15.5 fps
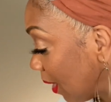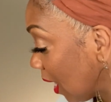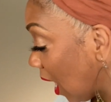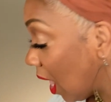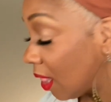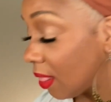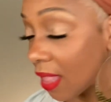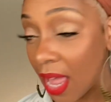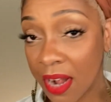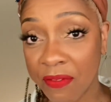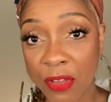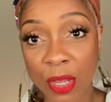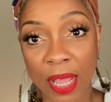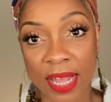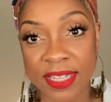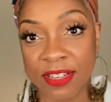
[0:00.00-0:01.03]
a lot of you
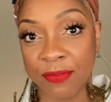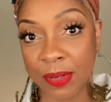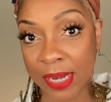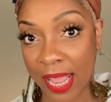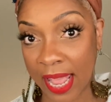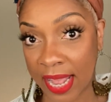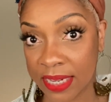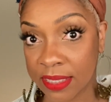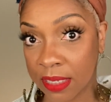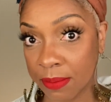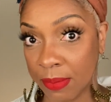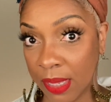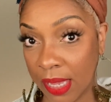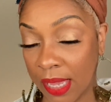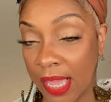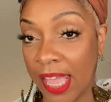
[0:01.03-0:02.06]
guys have been asking
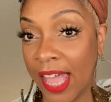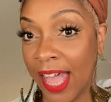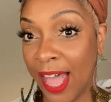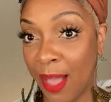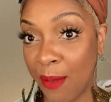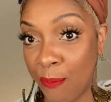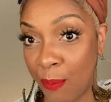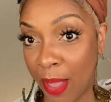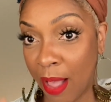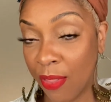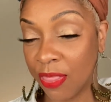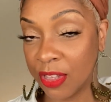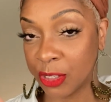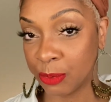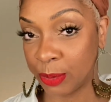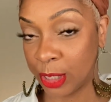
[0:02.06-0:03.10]
me about
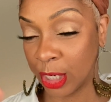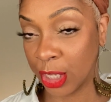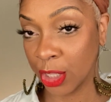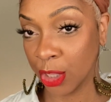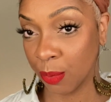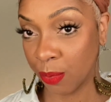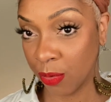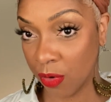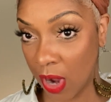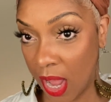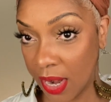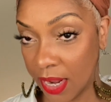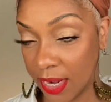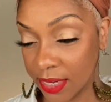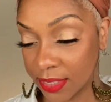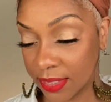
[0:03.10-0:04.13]
this particular
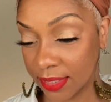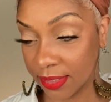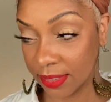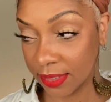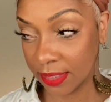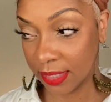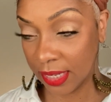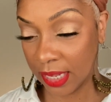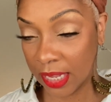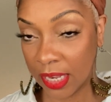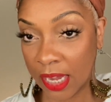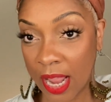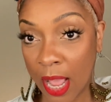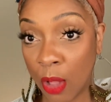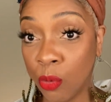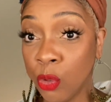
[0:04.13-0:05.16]
product.
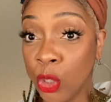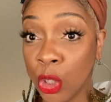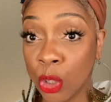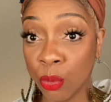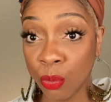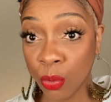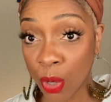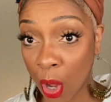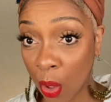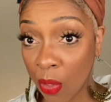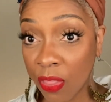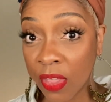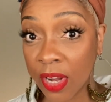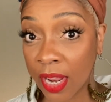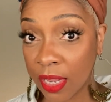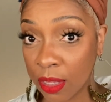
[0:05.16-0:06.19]
Now, you know that
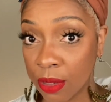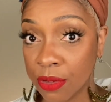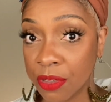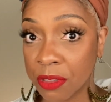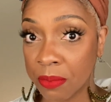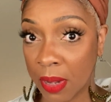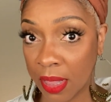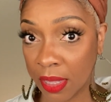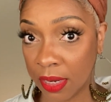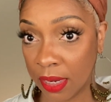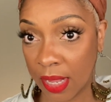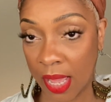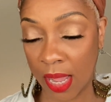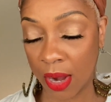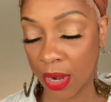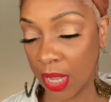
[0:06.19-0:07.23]
I use Melanin
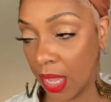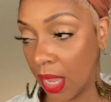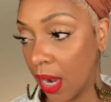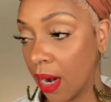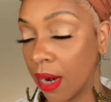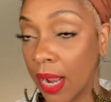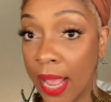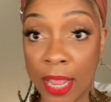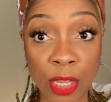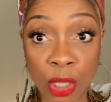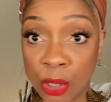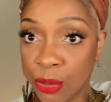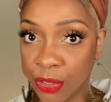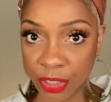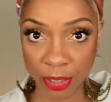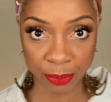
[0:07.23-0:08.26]
Hair Care. I
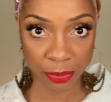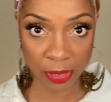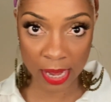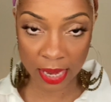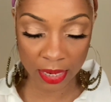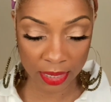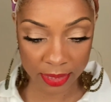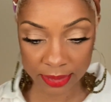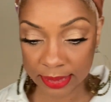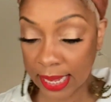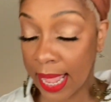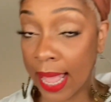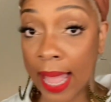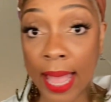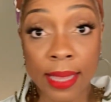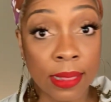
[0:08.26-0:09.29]
use their products.
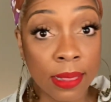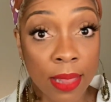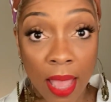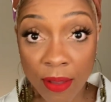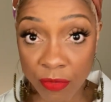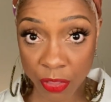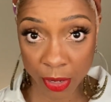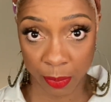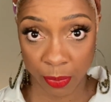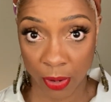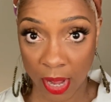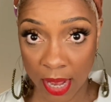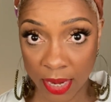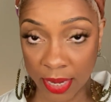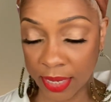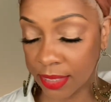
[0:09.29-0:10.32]
I love their
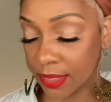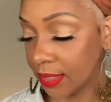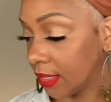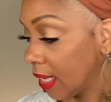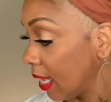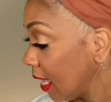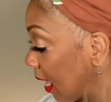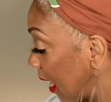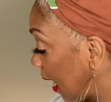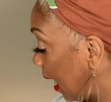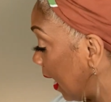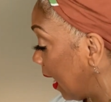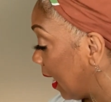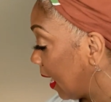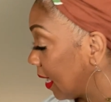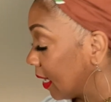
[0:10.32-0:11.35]
products.
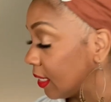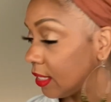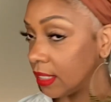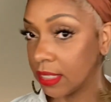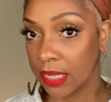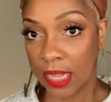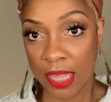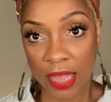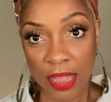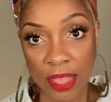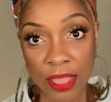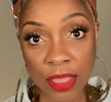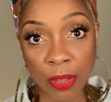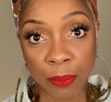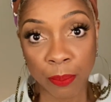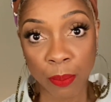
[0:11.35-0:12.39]
And
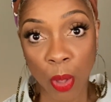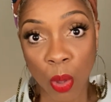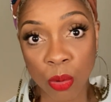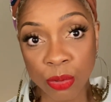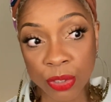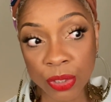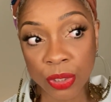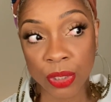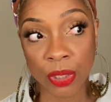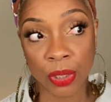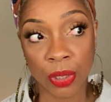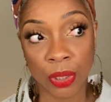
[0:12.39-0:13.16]
the most,